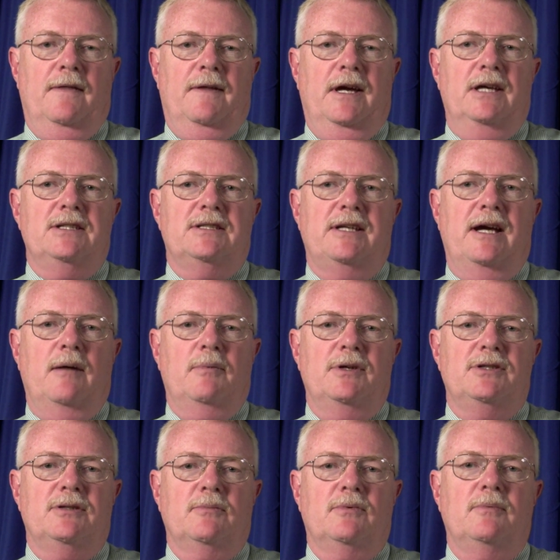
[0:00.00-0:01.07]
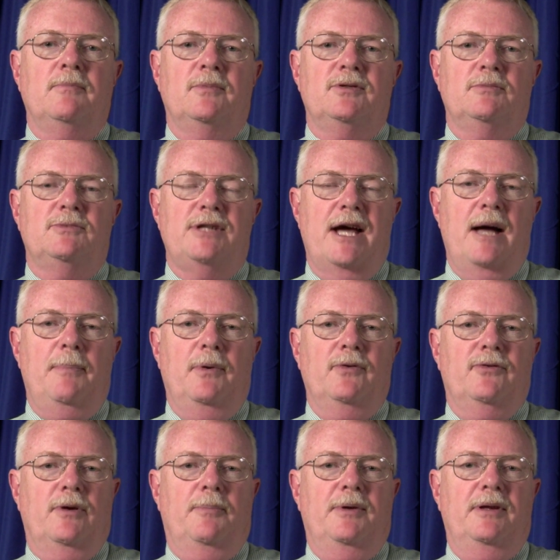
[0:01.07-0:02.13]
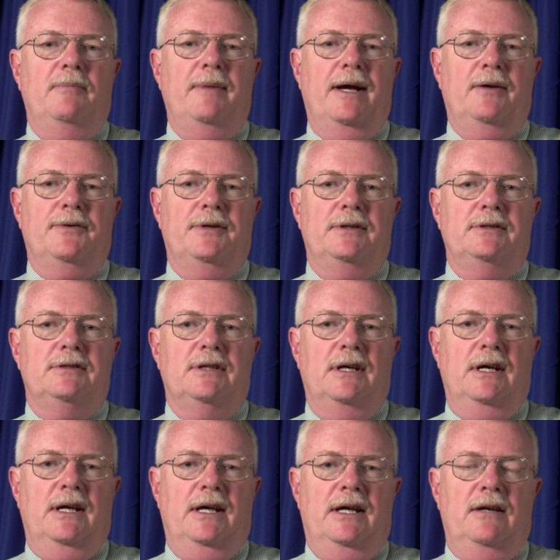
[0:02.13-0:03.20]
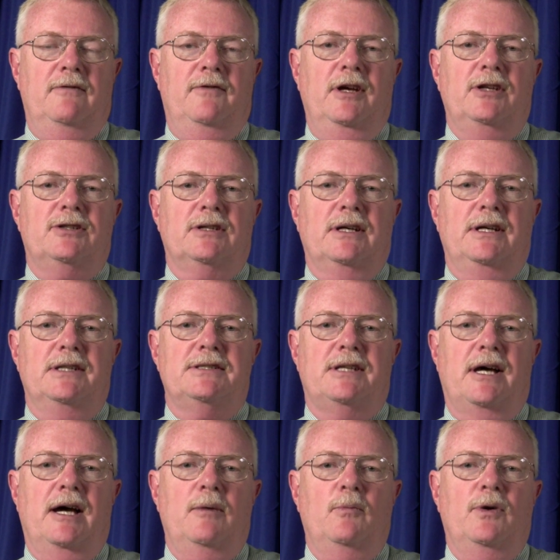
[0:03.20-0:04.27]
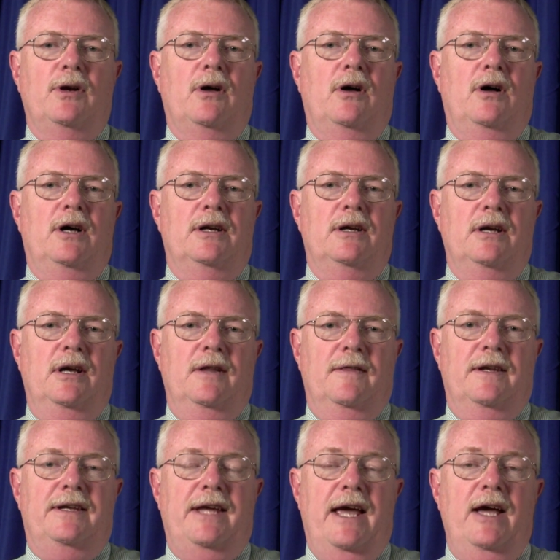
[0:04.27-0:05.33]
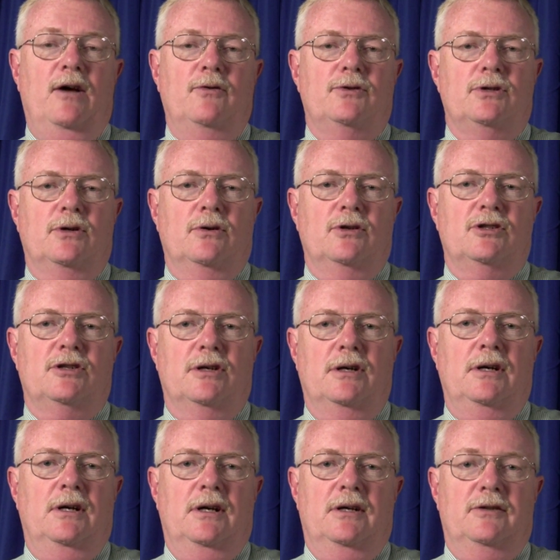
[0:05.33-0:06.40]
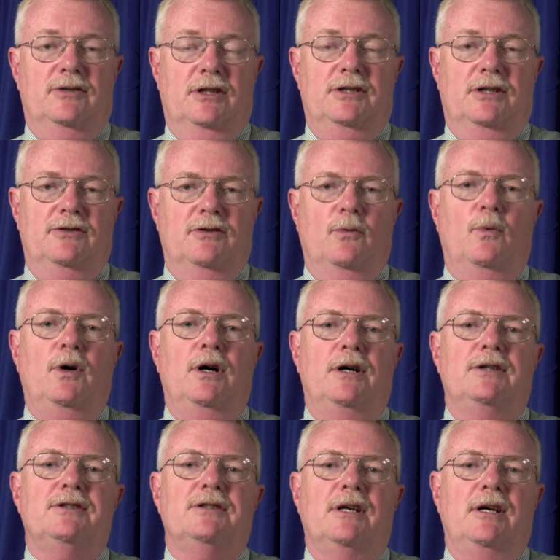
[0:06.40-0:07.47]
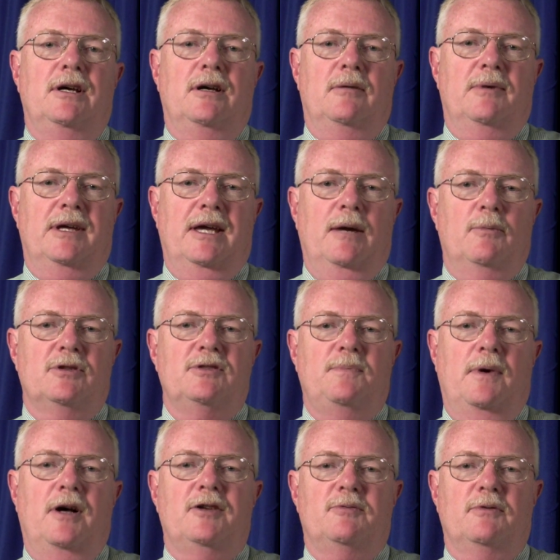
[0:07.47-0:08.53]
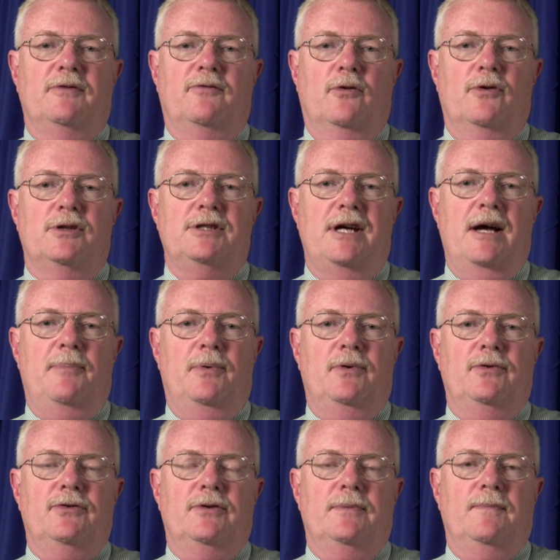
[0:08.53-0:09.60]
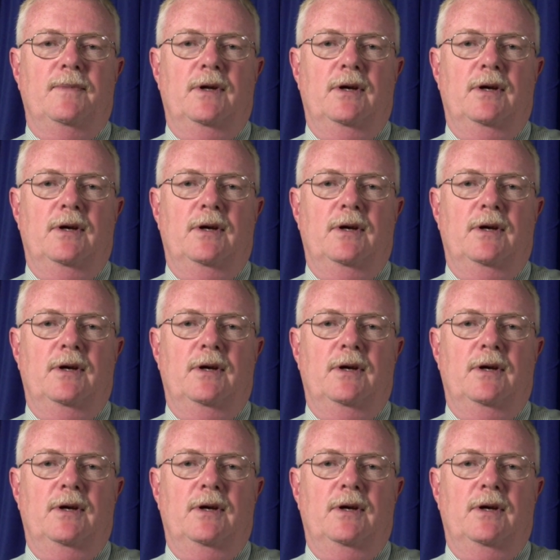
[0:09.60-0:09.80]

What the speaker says: They established some chapels up in the mountains, and eventually, as time went on, the town church, such as it was, became responsible for the chapels.